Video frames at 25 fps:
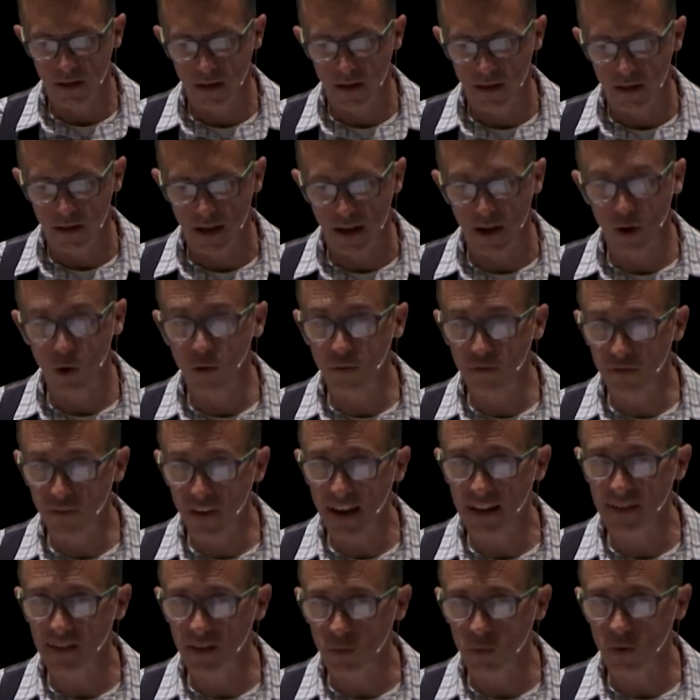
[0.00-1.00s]
I hold
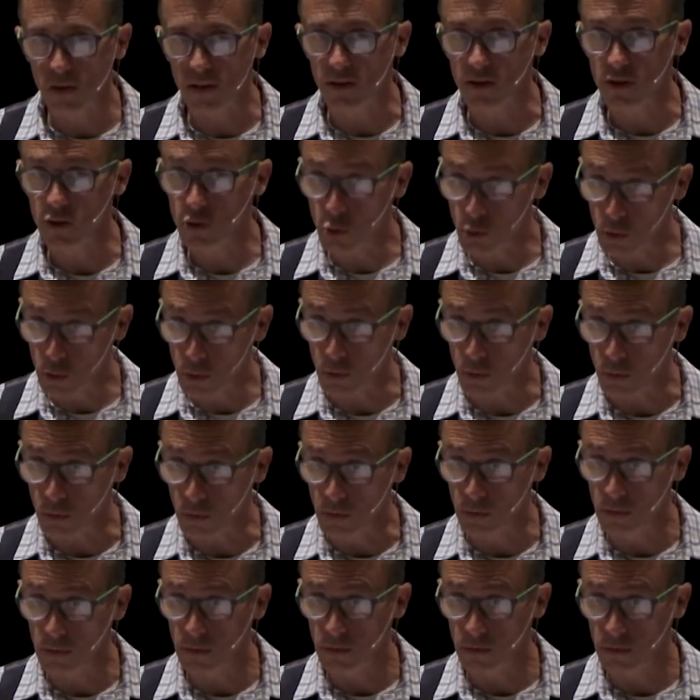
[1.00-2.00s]
fast to what is true.
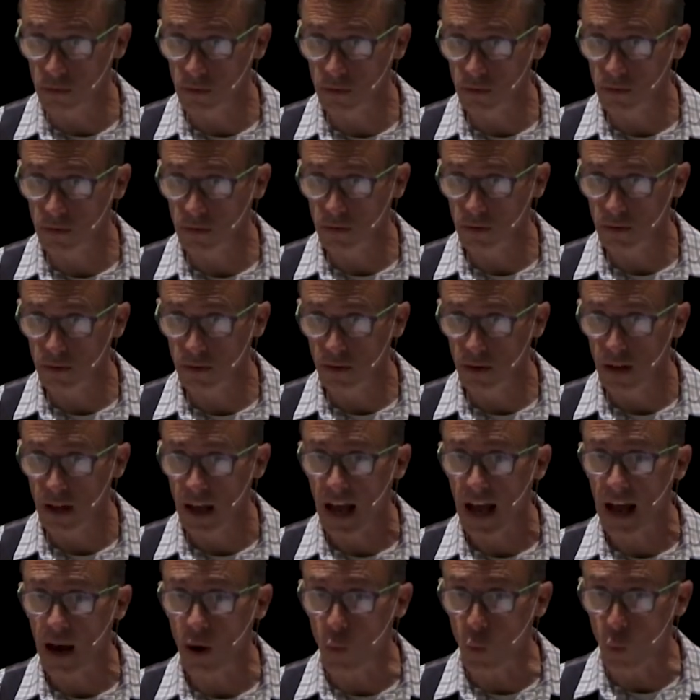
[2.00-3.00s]

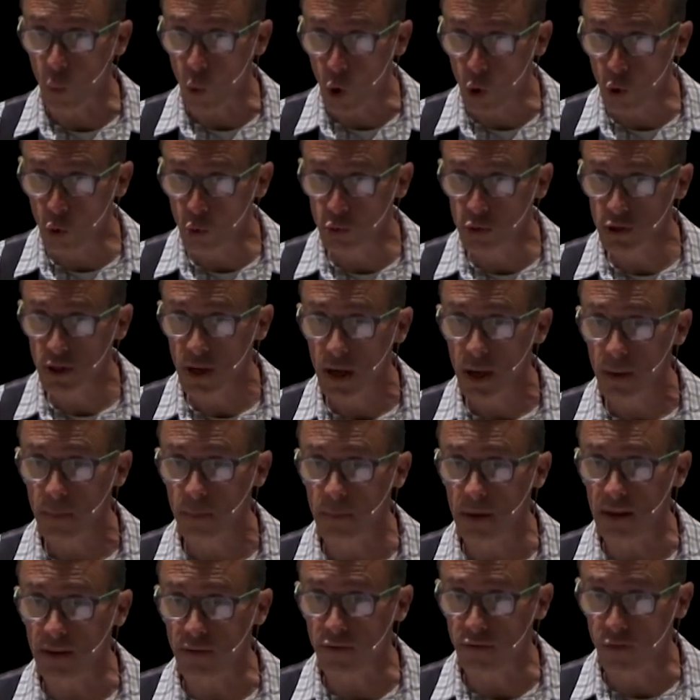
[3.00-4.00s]
I won't
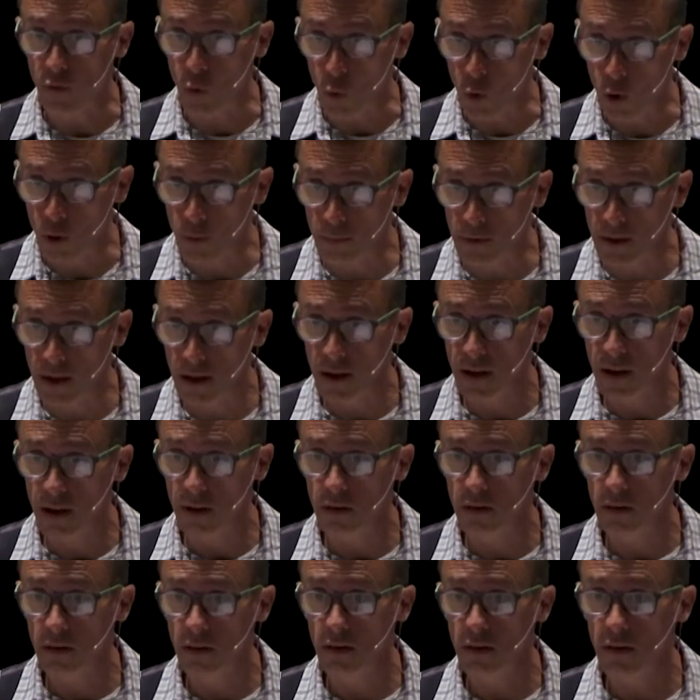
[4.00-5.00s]
be formed
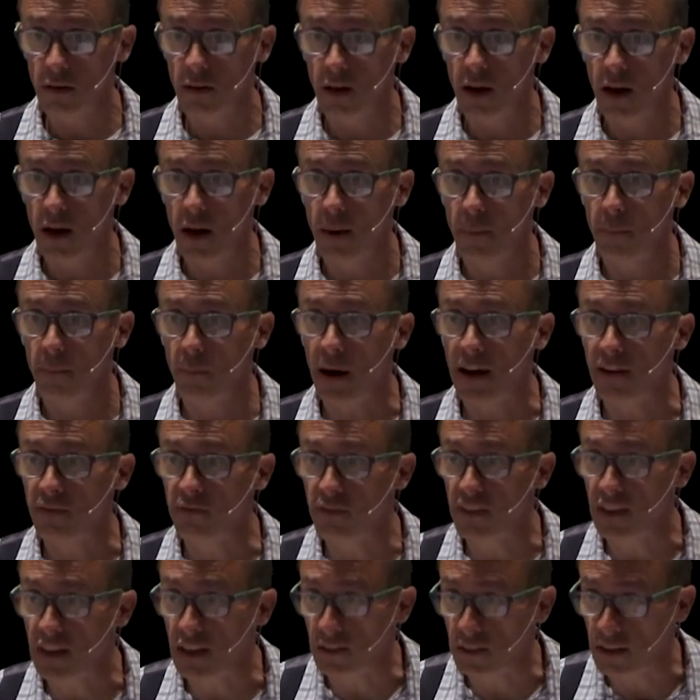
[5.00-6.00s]
by
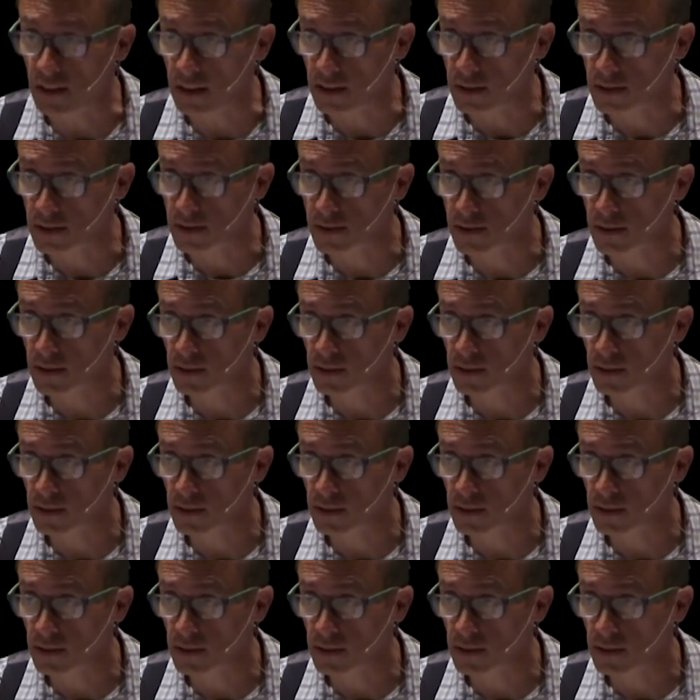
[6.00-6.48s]
feelings.